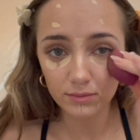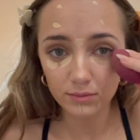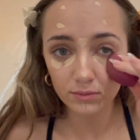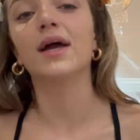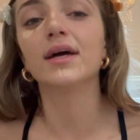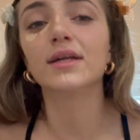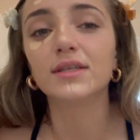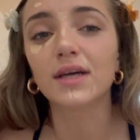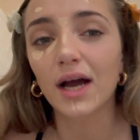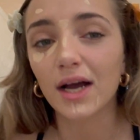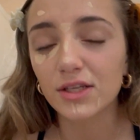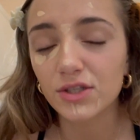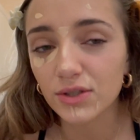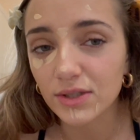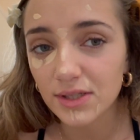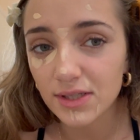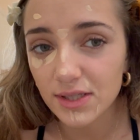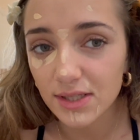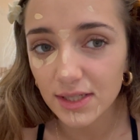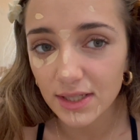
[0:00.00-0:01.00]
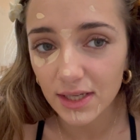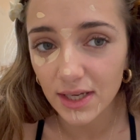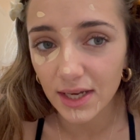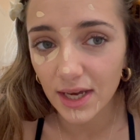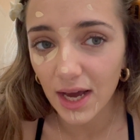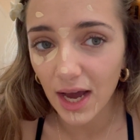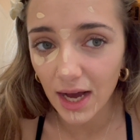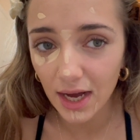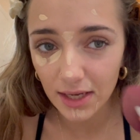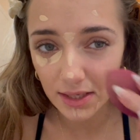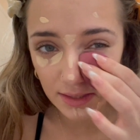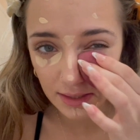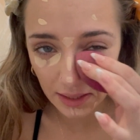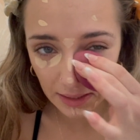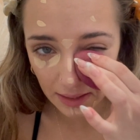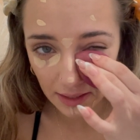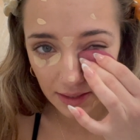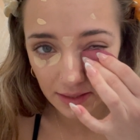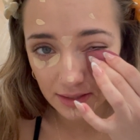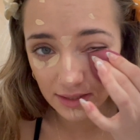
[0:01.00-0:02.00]
And as you can see, it has
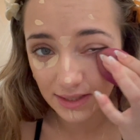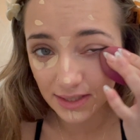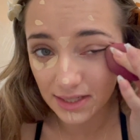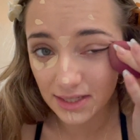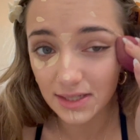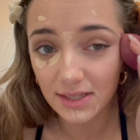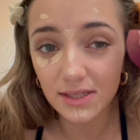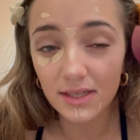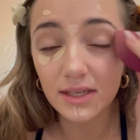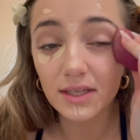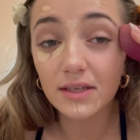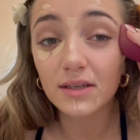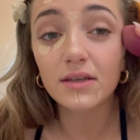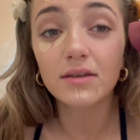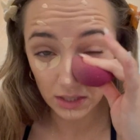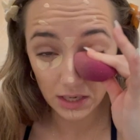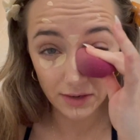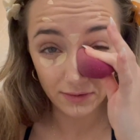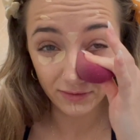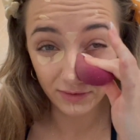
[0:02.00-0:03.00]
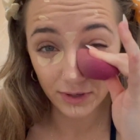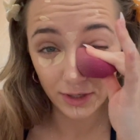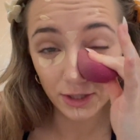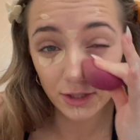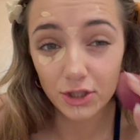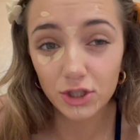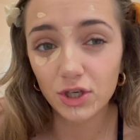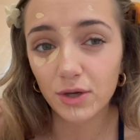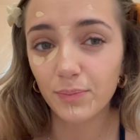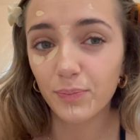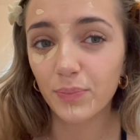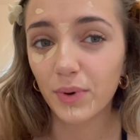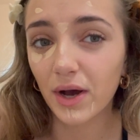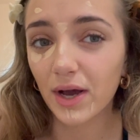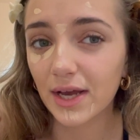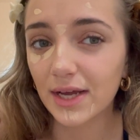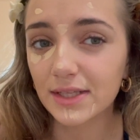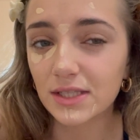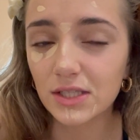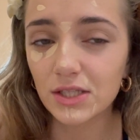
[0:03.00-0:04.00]
like a decent coverage,
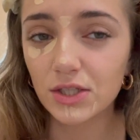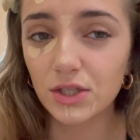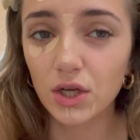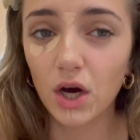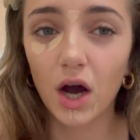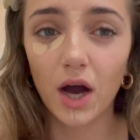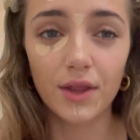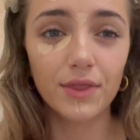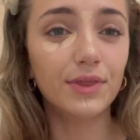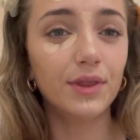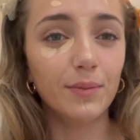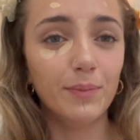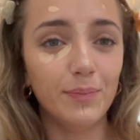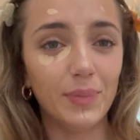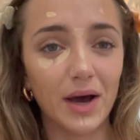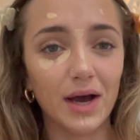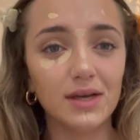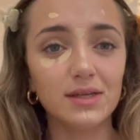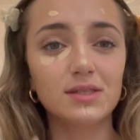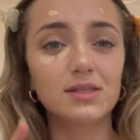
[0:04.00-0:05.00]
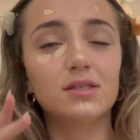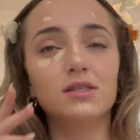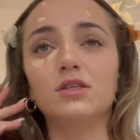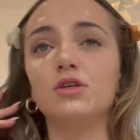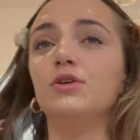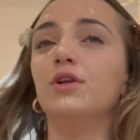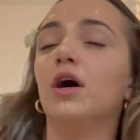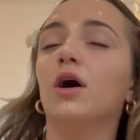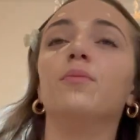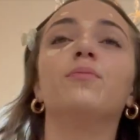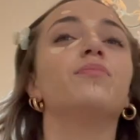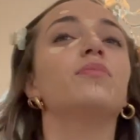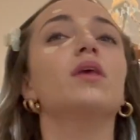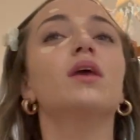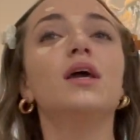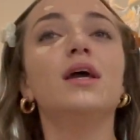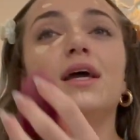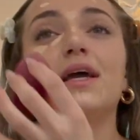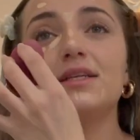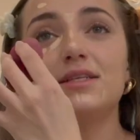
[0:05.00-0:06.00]
but it's not the best, you know?
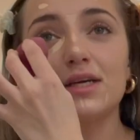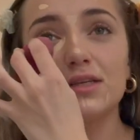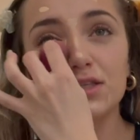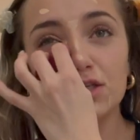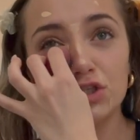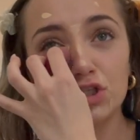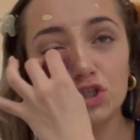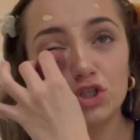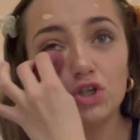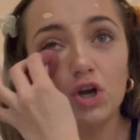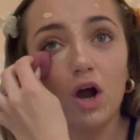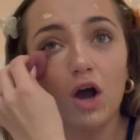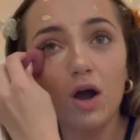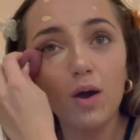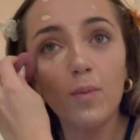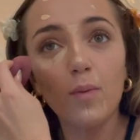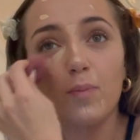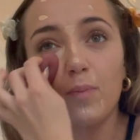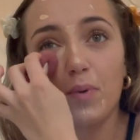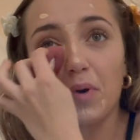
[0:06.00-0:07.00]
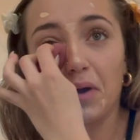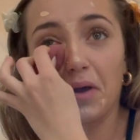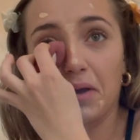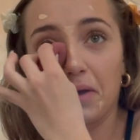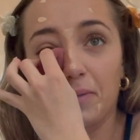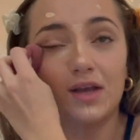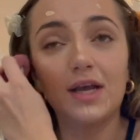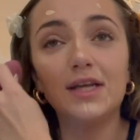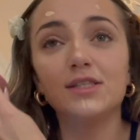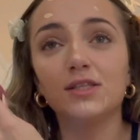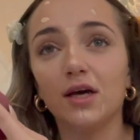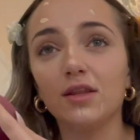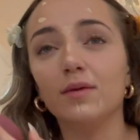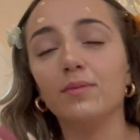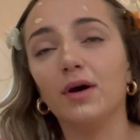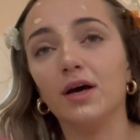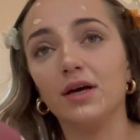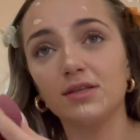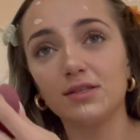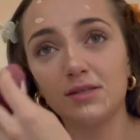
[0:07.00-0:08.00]
It does its job, but it's not the
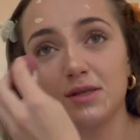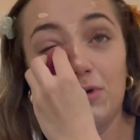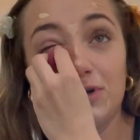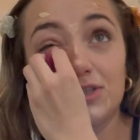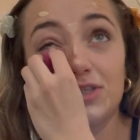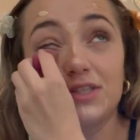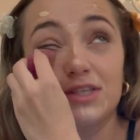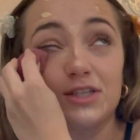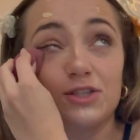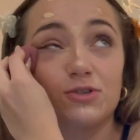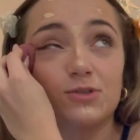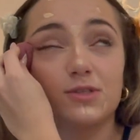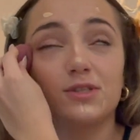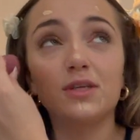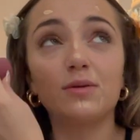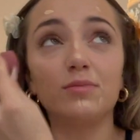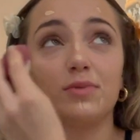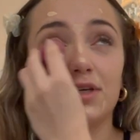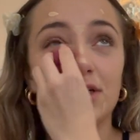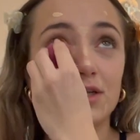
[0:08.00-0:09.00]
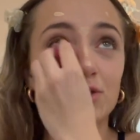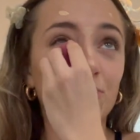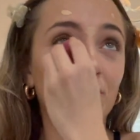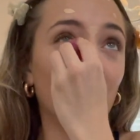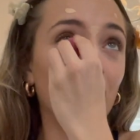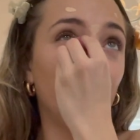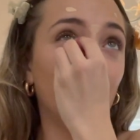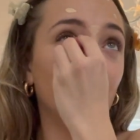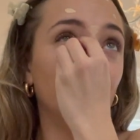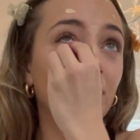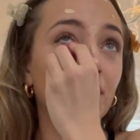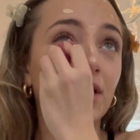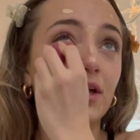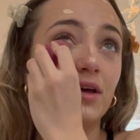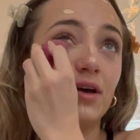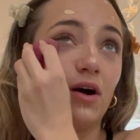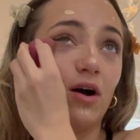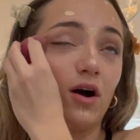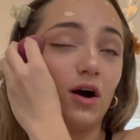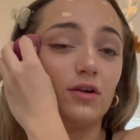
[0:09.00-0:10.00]
best. Which is interesting because when I put
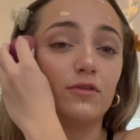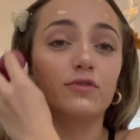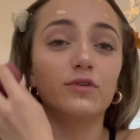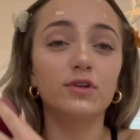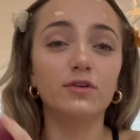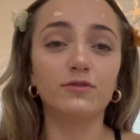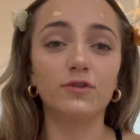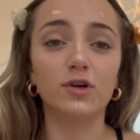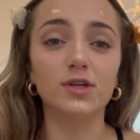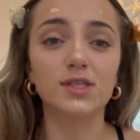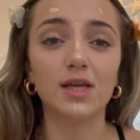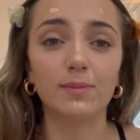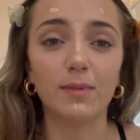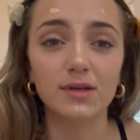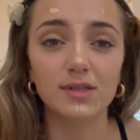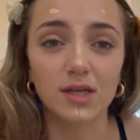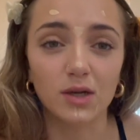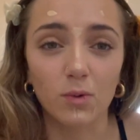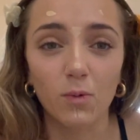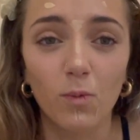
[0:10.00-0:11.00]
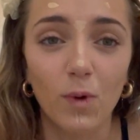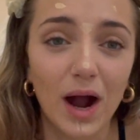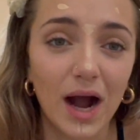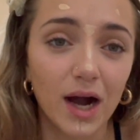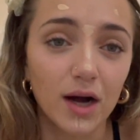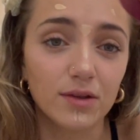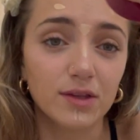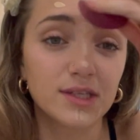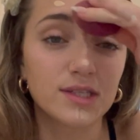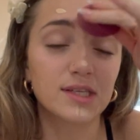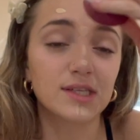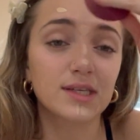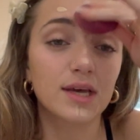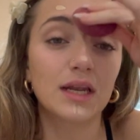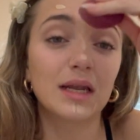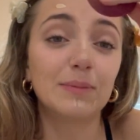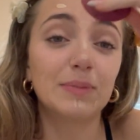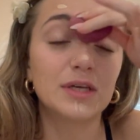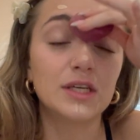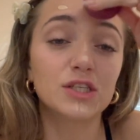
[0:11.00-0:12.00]
it on for the first time, I was like, wow, this is
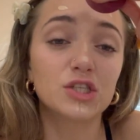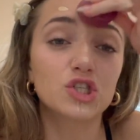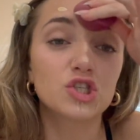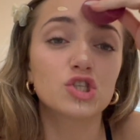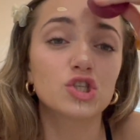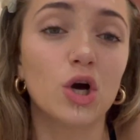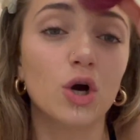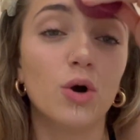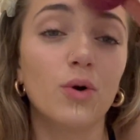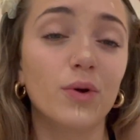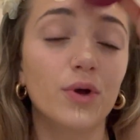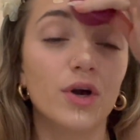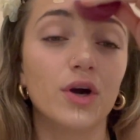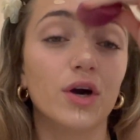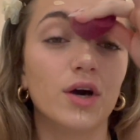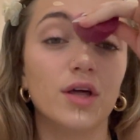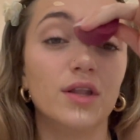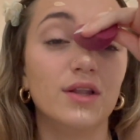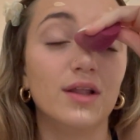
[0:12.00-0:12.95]
gonna be so good.